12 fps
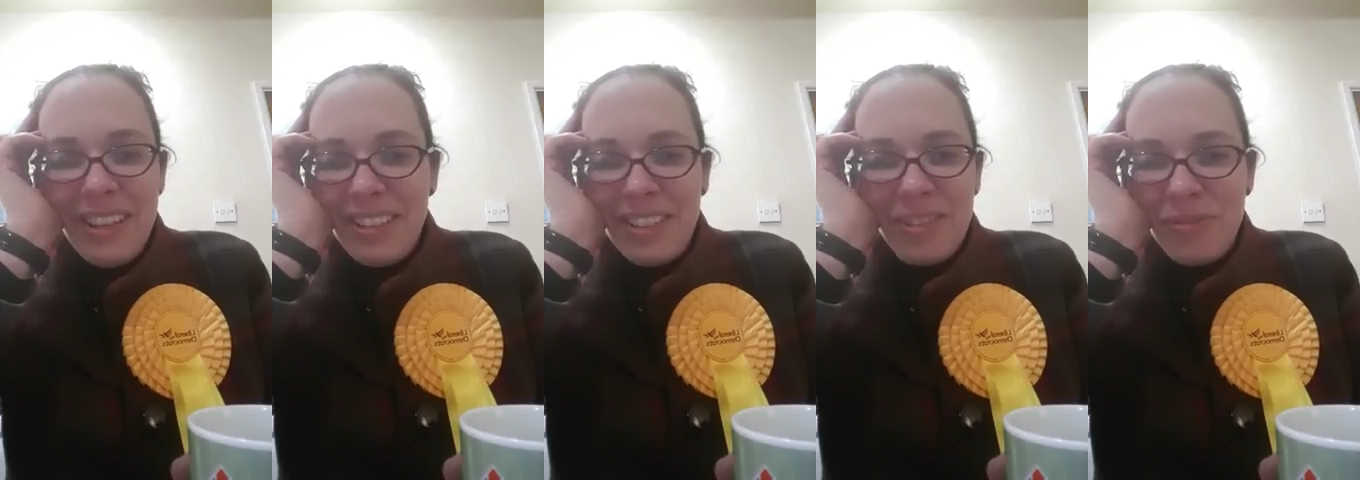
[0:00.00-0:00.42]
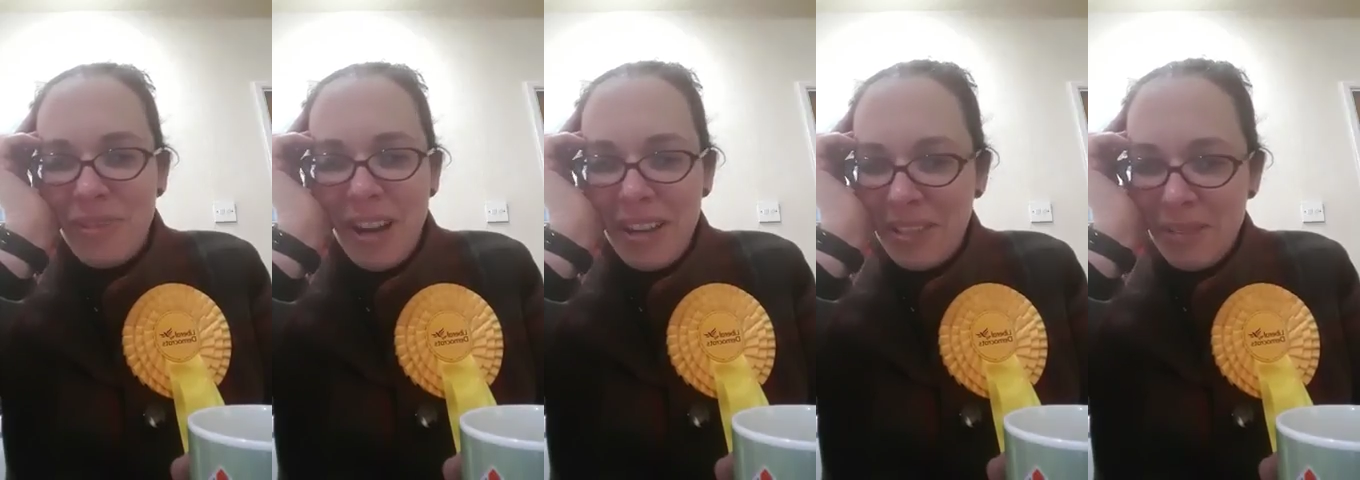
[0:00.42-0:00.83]
just
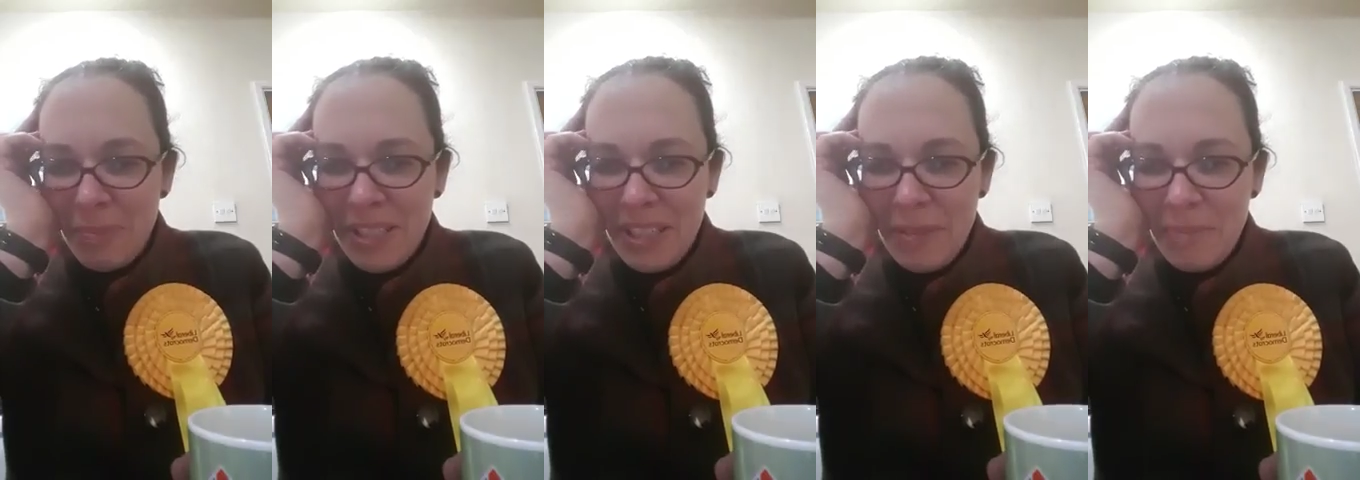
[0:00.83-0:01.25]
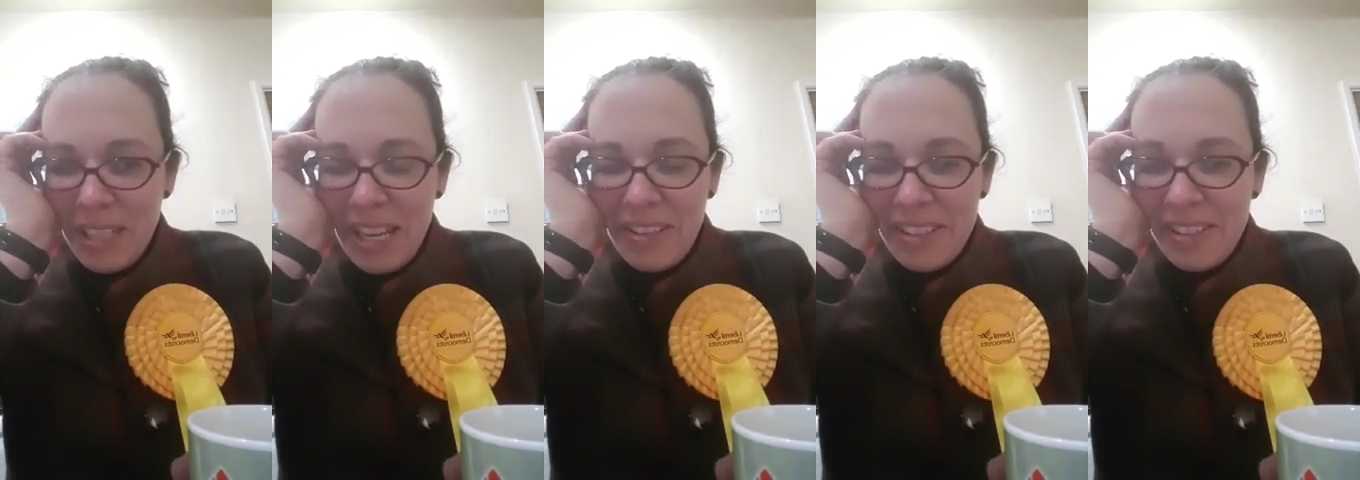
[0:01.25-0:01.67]
riles me deep
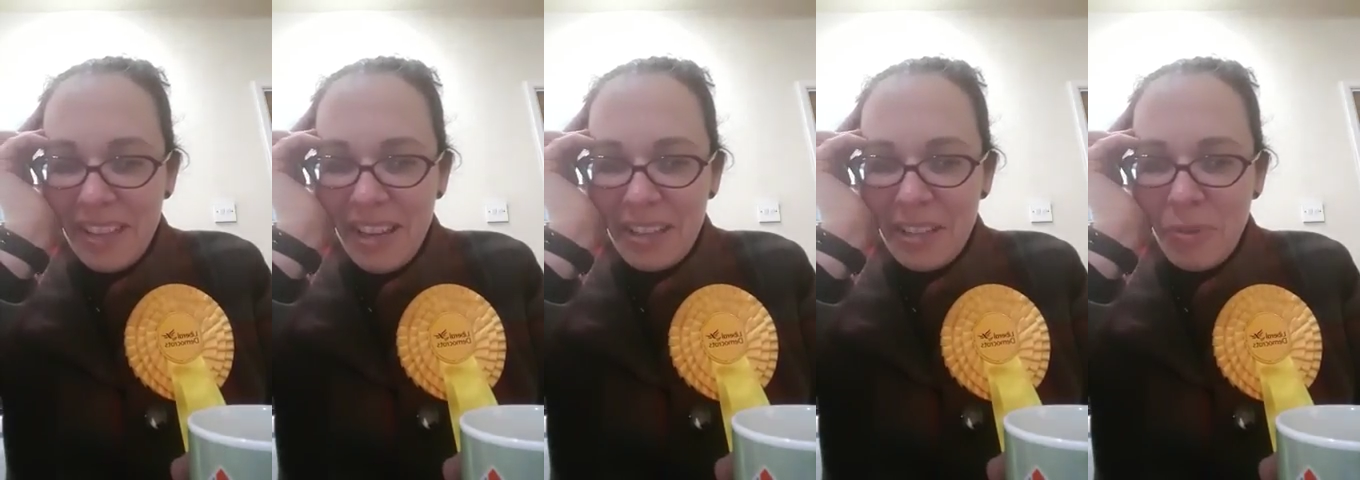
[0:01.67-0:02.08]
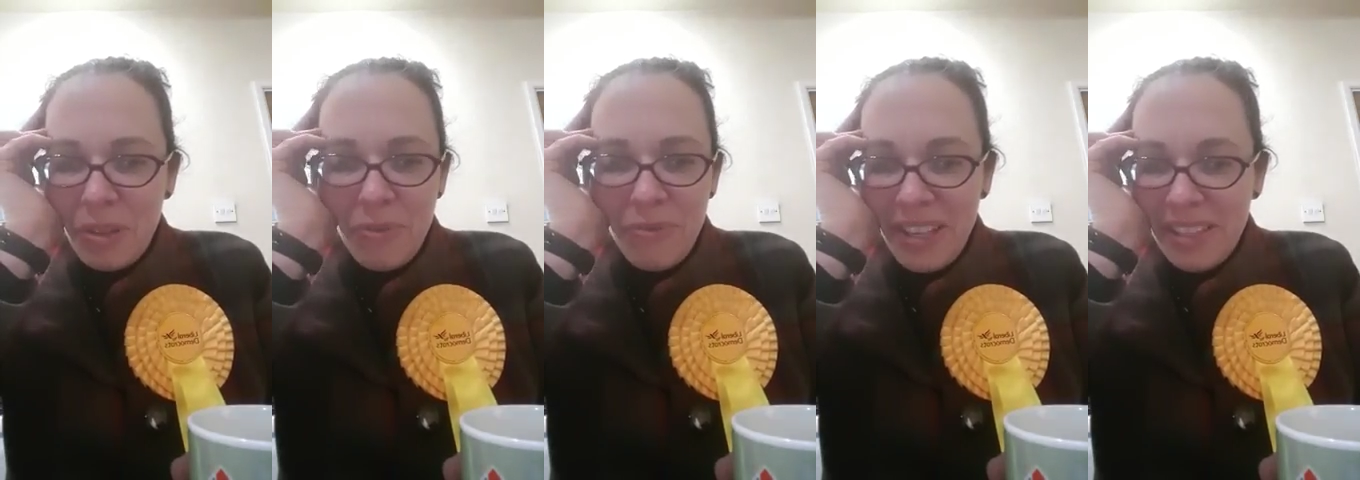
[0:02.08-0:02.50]
down inside and I want
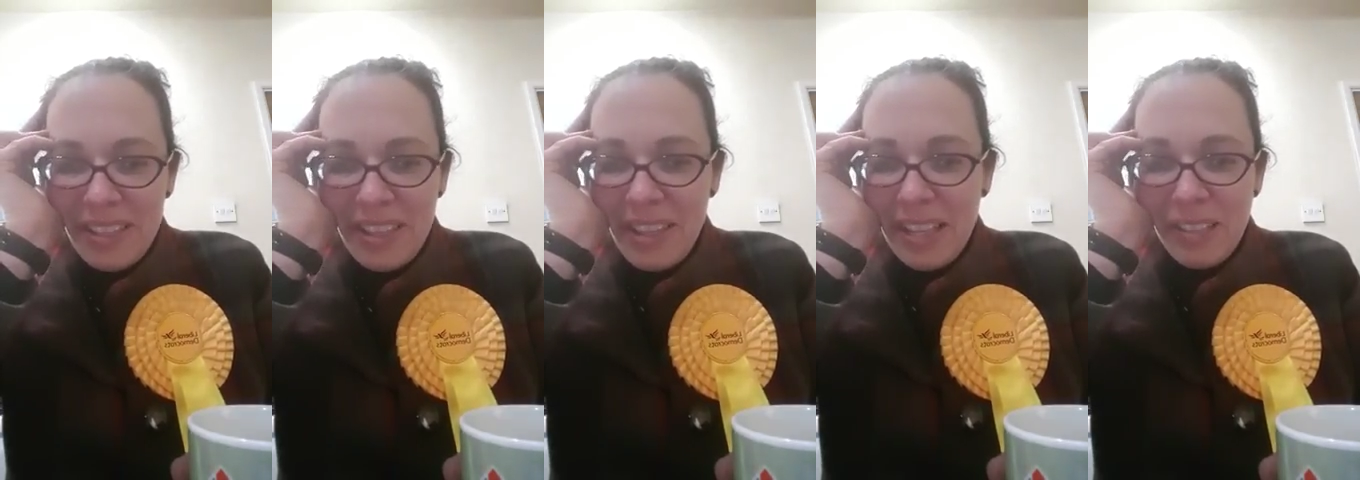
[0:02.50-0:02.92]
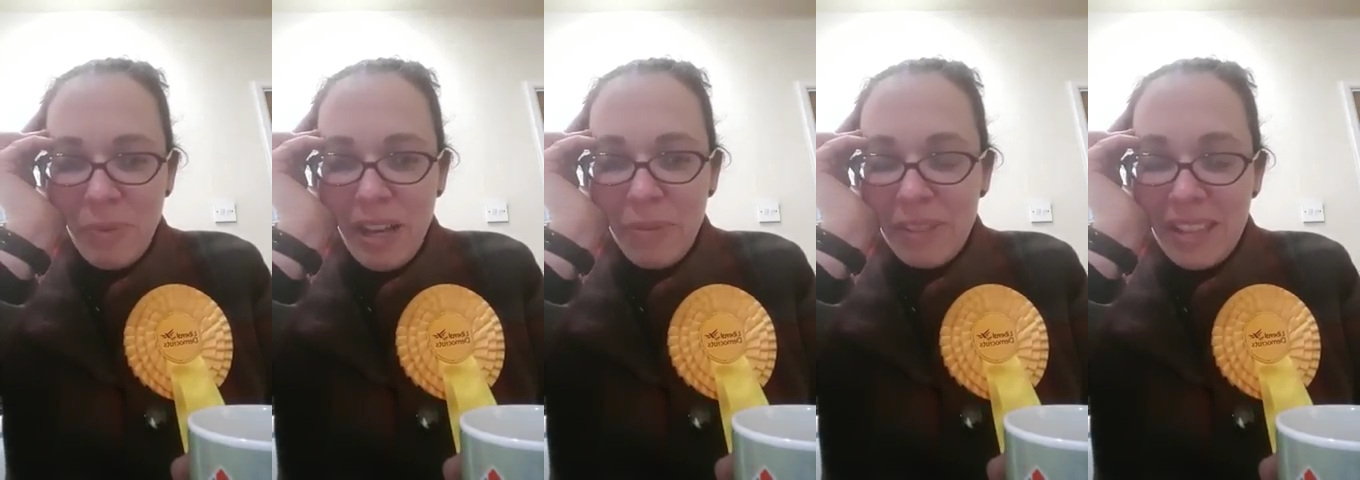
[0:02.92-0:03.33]
to fix it. That's
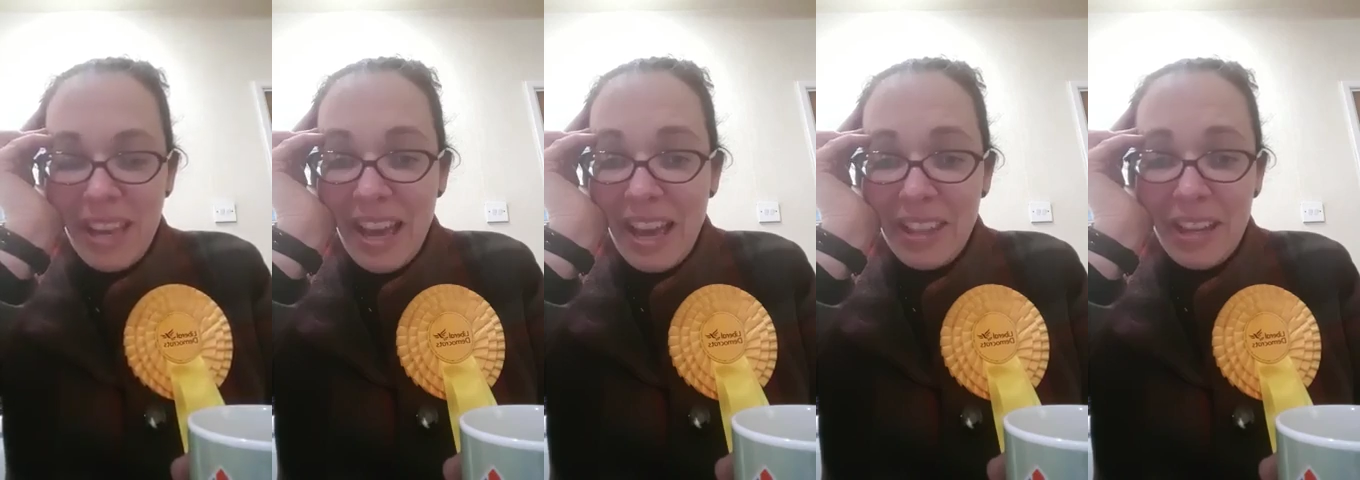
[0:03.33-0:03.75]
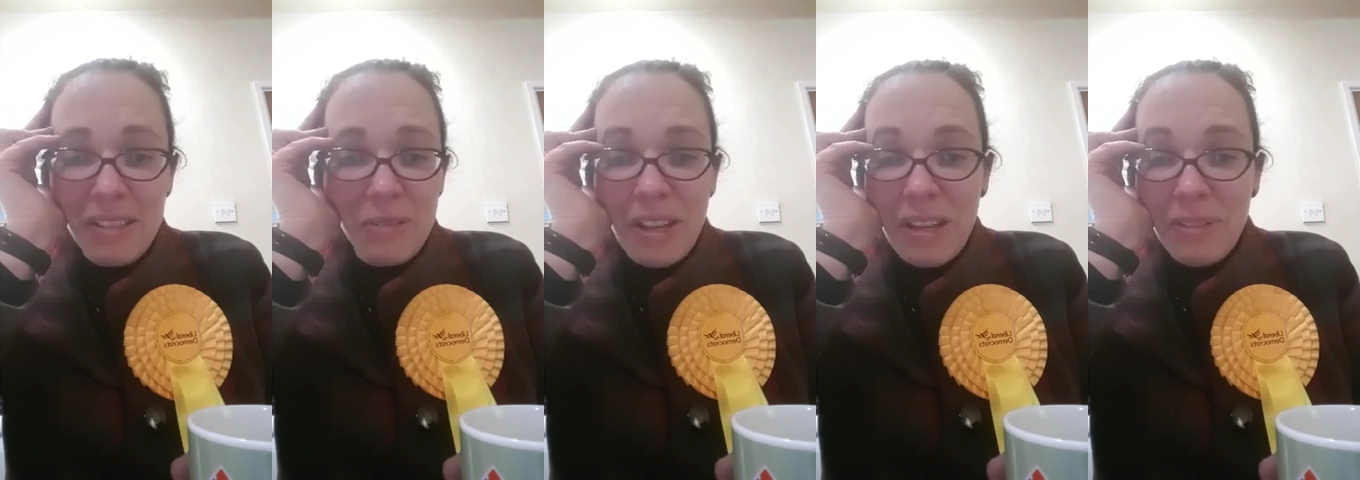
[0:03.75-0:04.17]
why I was there.
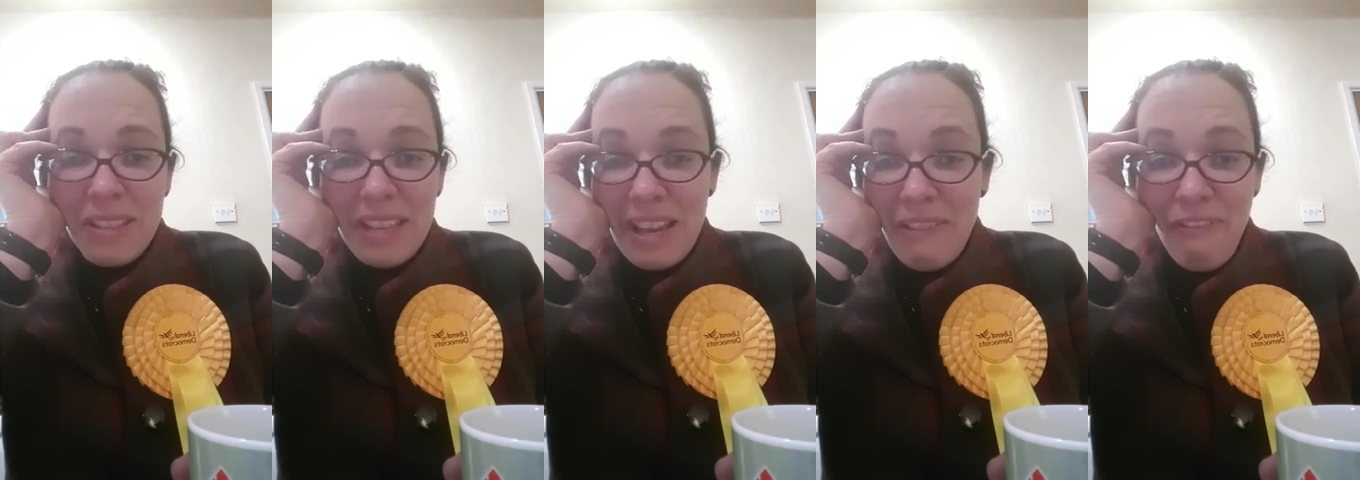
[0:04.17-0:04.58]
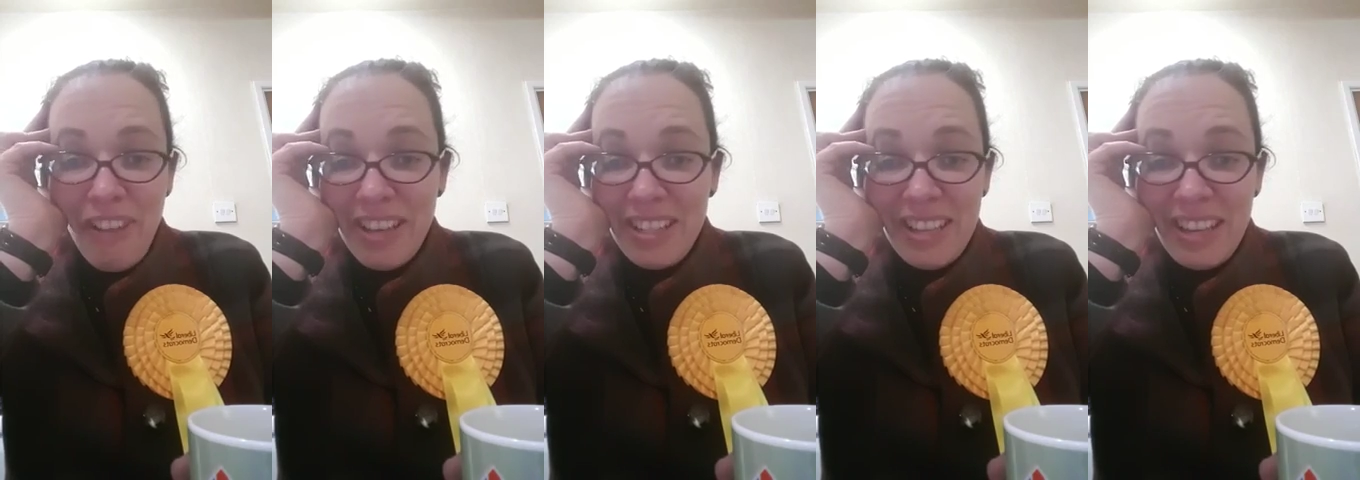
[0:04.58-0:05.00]
That's why I was there
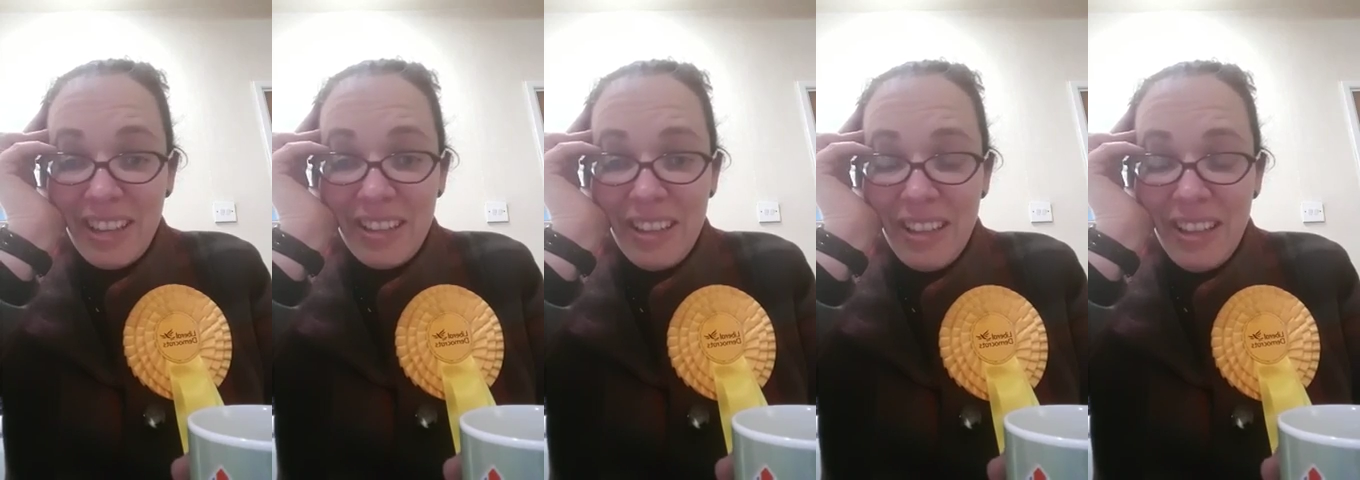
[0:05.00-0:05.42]
fighting.